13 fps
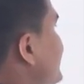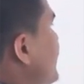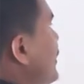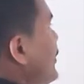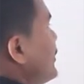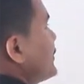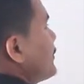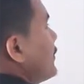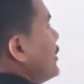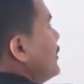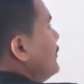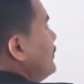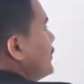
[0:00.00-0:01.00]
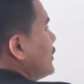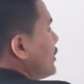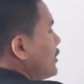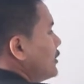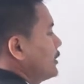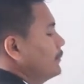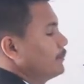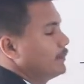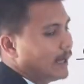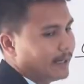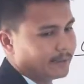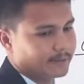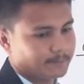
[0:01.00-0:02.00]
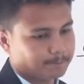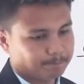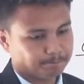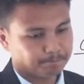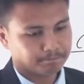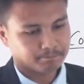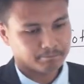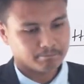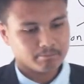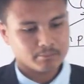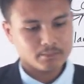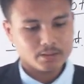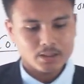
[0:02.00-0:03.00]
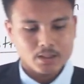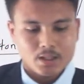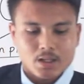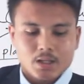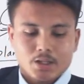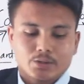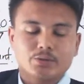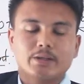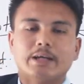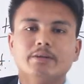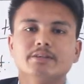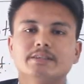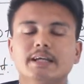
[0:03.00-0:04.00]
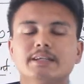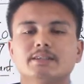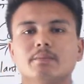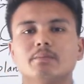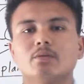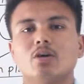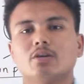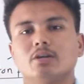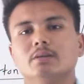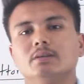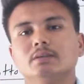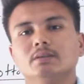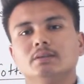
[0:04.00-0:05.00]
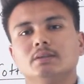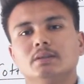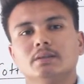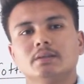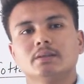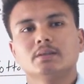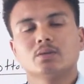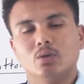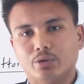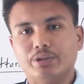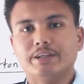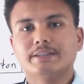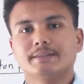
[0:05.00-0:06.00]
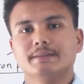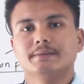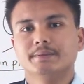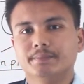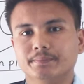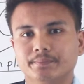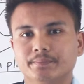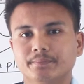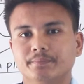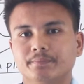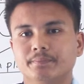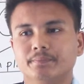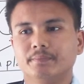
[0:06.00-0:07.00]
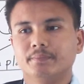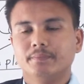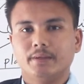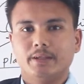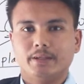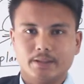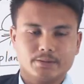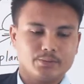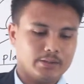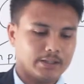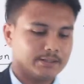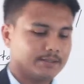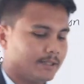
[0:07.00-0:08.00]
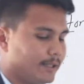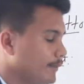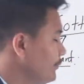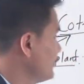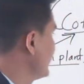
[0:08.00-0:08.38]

produced from cotton plant. So can you say some cotton clothes? Yes, we can say